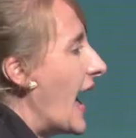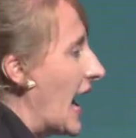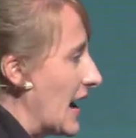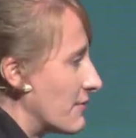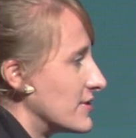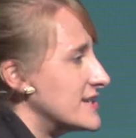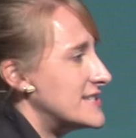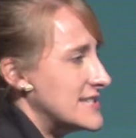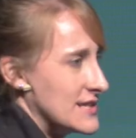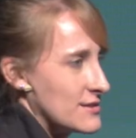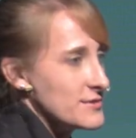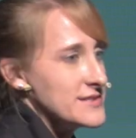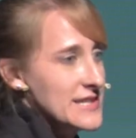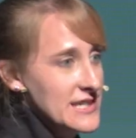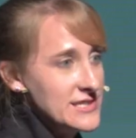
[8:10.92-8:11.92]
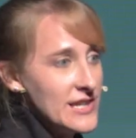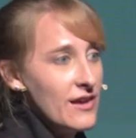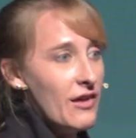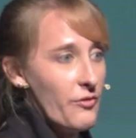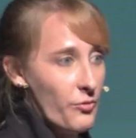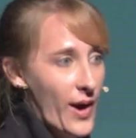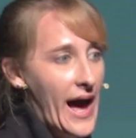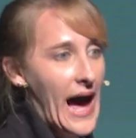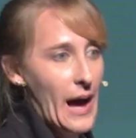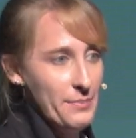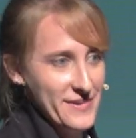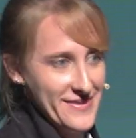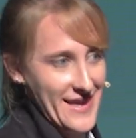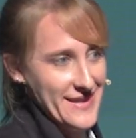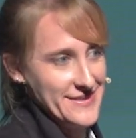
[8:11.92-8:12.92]
every single detail of what
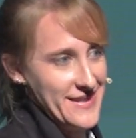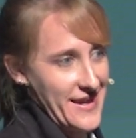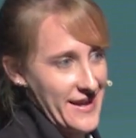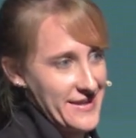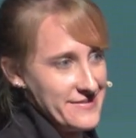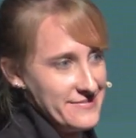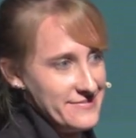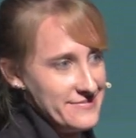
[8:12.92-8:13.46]
happened that day.